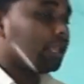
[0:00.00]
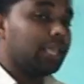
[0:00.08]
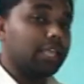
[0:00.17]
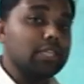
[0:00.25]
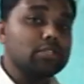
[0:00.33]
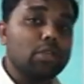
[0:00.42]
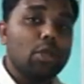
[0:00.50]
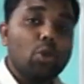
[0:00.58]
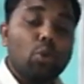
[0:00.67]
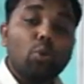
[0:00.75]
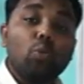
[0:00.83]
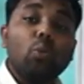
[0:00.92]
is
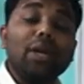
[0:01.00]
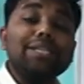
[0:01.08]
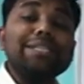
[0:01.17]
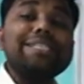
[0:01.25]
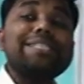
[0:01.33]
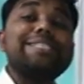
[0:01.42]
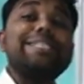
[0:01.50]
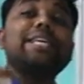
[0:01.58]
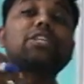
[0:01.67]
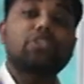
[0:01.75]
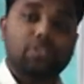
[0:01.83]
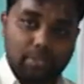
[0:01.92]

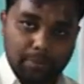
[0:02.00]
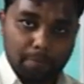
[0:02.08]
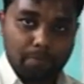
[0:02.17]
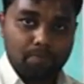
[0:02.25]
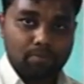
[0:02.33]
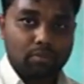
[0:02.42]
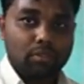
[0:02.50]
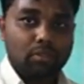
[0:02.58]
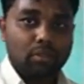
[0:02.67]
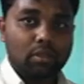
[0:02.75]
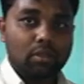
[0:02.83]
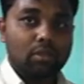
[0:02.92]
1/6
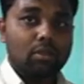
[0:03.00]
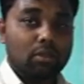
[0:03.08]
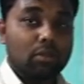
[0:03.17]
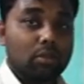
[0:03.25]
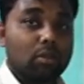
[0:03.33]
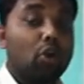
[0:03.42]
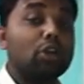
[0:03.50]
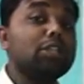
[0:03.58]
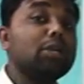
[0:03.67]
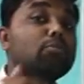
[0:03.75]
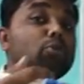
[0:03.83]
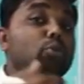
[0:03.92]

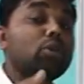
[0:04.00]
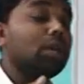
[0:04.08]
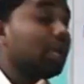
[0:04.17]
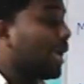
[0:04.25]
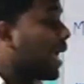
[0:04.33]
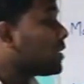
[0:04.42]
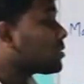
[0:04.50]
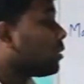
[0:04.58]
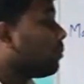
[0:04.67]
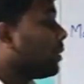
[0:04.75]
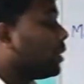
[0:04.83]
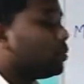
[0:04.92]
on the moon as
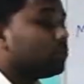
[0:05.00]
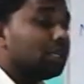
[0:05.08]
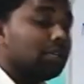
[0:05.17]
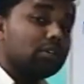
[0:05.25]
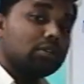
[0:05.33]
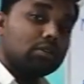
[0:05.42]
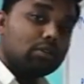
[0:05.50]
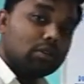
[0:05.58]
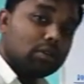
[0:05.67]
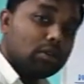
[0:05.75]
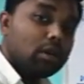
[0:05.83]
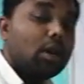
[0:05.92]
compared to the
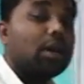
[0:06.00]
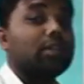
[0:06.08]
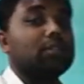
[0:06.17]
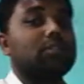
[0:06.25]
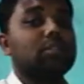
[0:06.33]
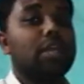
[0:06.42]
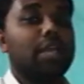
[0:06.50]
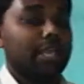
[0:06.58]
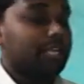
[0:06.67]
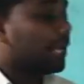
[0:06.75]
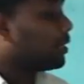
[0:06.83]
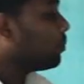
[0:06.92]
earth.
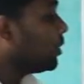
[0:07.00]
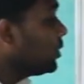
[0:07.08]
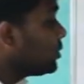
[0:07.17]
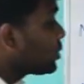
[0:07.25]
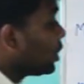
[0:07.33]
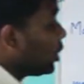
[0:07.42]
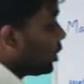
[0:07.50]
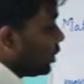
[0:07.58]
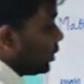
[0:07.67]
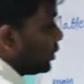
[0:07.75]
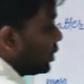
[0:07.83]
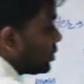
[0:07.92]
That means
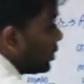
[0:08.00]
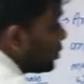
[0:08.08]
this